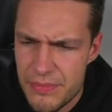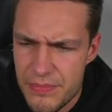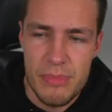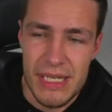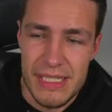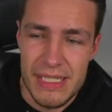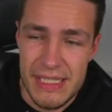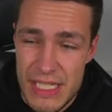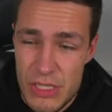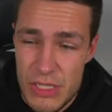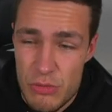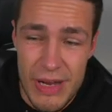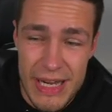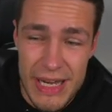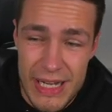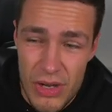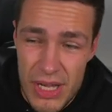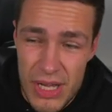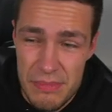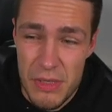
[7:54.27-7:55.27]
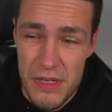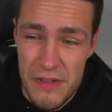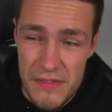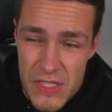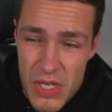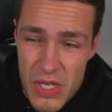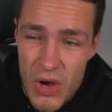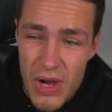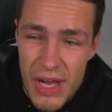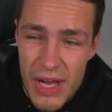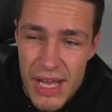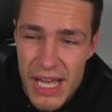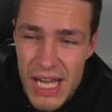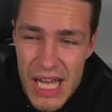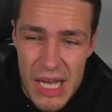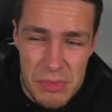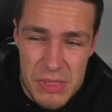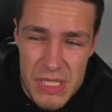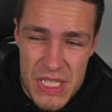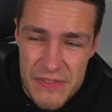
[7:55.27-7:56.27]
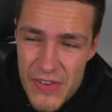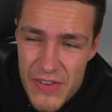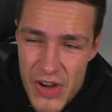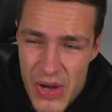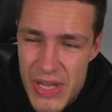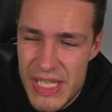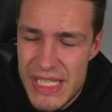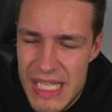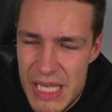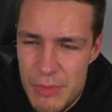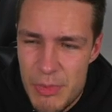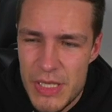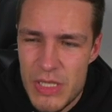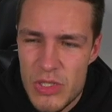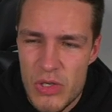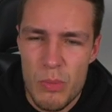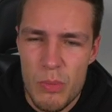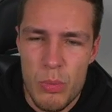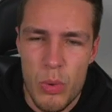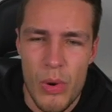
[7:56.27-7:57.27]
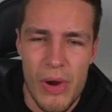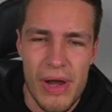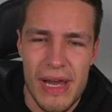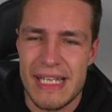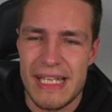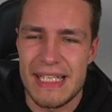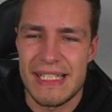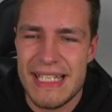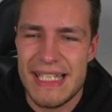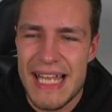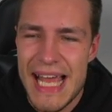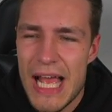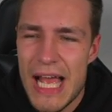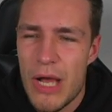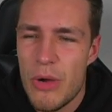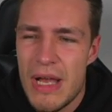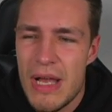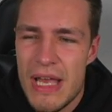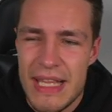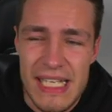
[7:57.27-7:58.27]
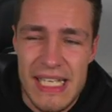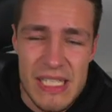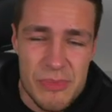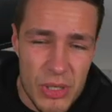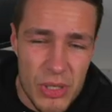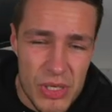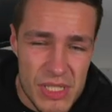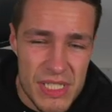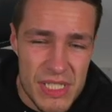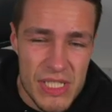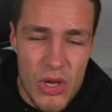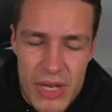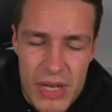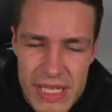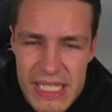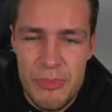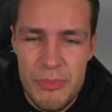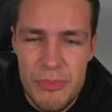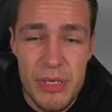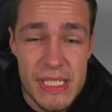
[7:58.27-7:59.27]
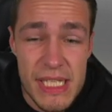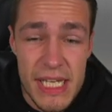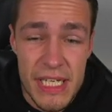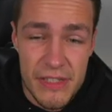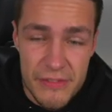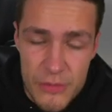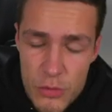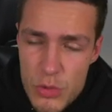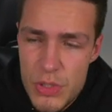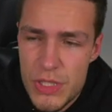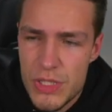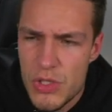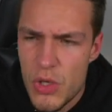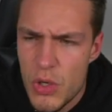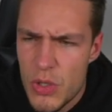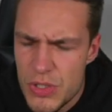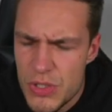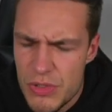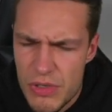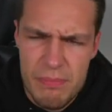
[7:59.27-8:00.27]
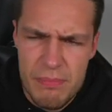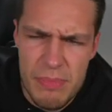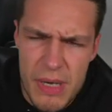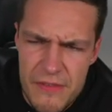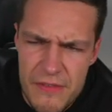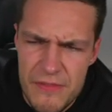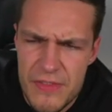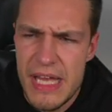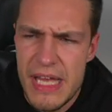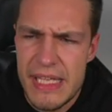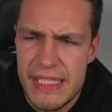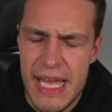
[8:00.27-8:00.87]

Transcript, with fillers: But as this red line moves higher up to the very tippy top where it is now, that's because 90% of all stocks are above their